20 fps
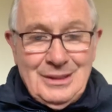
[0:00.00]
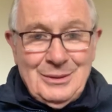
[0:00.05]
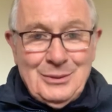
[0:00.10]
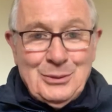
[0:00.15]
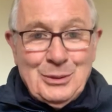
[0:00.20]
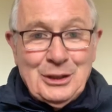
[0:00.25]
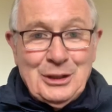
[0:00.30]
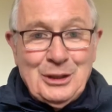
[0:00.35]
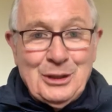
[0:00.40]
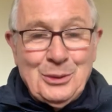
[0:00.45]

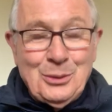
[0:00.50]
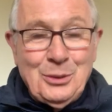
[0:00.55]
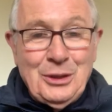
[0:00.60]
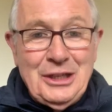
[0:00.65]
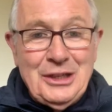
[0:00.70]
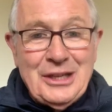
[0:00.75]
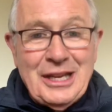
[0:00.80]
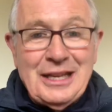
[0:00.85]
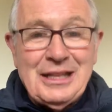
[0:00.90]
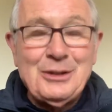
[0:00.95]
whether the
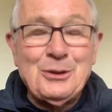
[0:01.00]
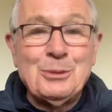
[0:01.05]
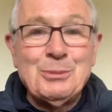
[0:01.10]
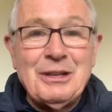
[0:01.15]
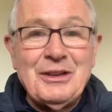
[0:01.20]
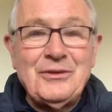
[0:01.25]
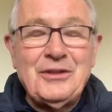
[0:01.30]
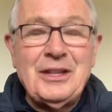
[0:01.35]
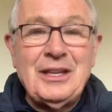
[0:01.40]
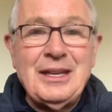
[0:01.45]
wheels had to come
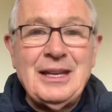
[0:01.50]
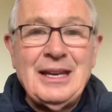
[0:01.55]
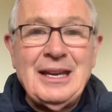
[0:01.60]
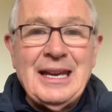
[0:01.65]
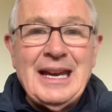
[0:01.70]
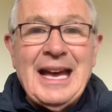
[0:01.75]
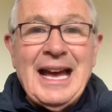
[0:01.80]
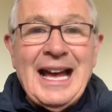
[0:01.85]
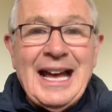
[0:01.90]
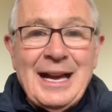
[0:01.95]
off the
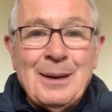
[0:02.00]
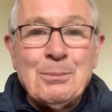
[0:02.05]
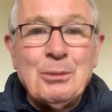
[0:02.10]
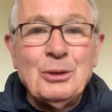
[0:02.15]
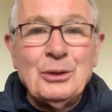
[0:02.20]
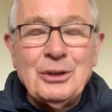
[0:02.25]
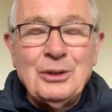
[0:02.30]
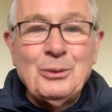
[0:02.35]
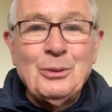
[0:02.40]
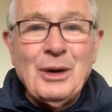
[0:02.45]

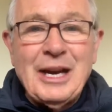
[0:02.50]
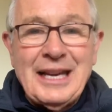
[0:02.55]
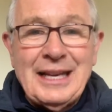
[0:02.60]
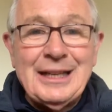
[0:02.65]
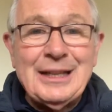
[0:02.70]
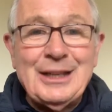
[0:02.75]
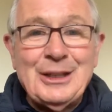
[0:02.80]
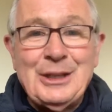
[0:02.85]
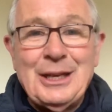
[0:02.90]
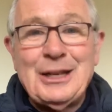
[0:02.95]
Ahabulloch
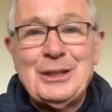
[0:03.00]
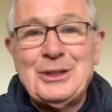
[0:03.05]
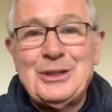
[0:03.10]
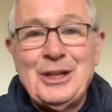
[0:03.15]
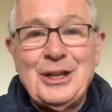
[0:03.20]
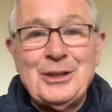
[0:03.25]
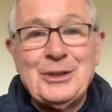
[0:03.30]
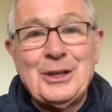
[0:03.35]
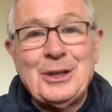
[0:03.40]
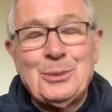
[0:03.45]
wagon at that
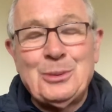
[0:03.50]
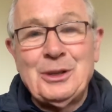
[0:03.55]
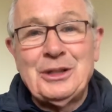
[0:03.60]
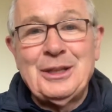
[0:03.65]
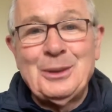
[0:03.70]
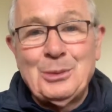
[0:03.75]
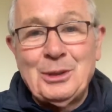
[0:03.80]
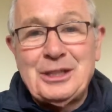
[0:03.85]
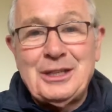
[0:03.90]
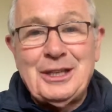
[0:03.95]
stage, or whether they
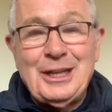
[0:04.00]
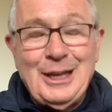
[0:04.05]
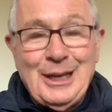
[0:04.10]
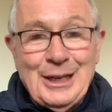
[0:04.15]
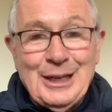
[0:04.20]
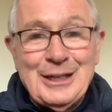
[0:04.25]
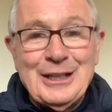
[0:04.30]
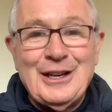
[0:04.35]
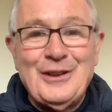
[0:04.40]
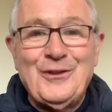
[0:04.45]
were
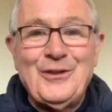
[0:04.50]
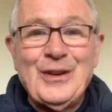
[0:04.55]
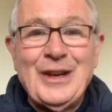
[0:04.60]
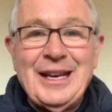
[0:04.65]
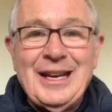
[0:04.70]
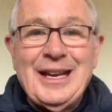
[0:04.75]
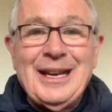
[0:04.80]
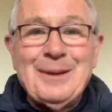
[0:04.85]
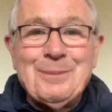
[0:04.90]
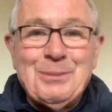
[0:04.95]
taken off
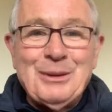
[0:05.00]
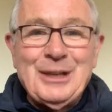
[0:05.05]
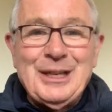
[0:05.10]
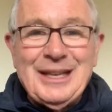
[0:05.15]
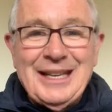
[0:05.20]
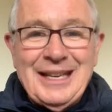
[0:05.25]
by